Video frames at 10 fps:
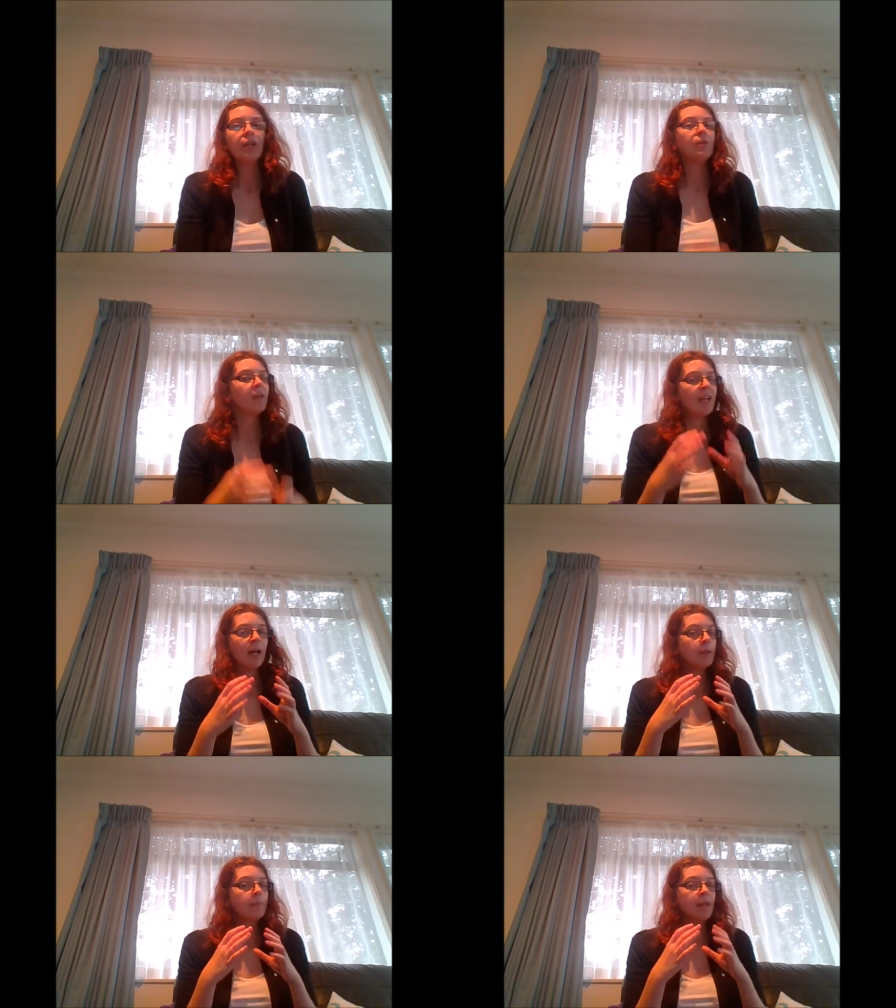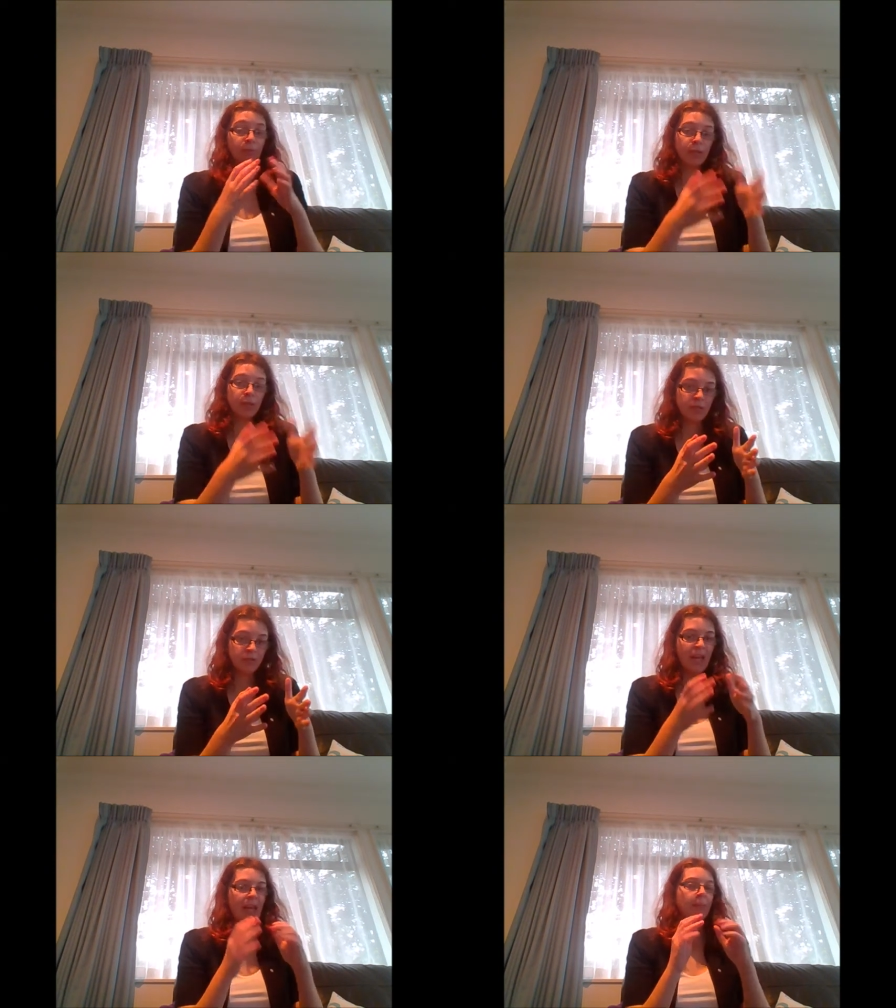You can help them as much as you
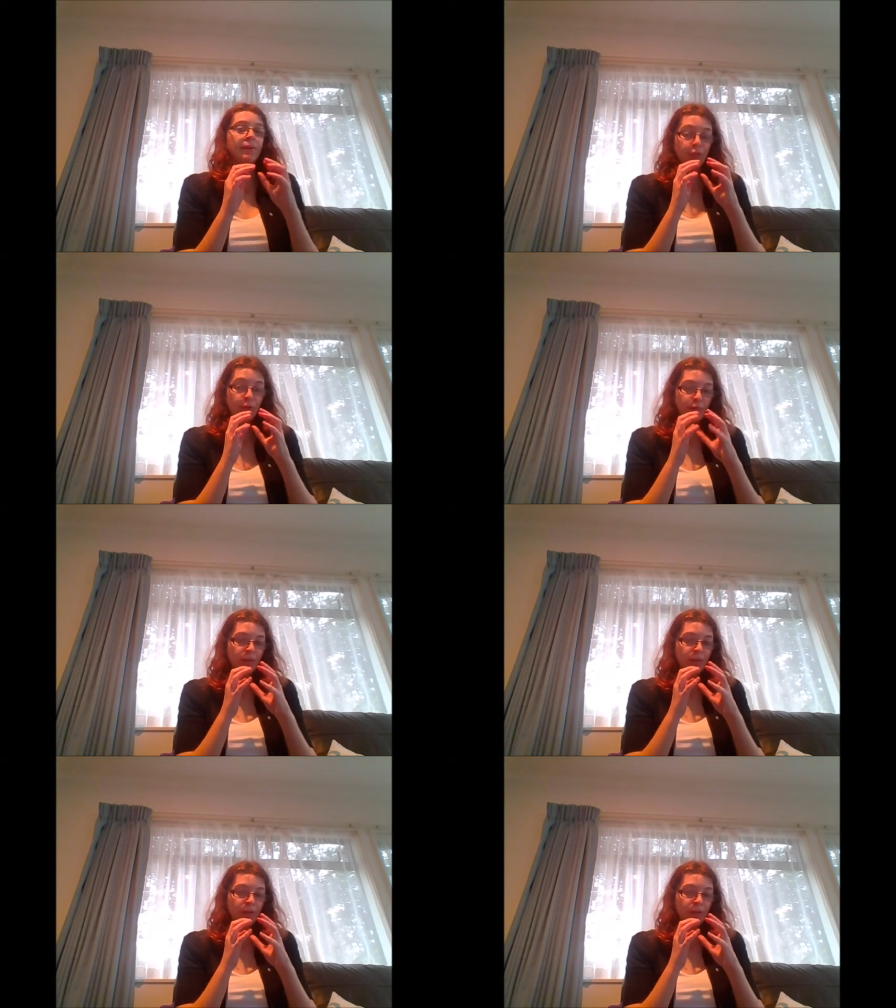can, but if you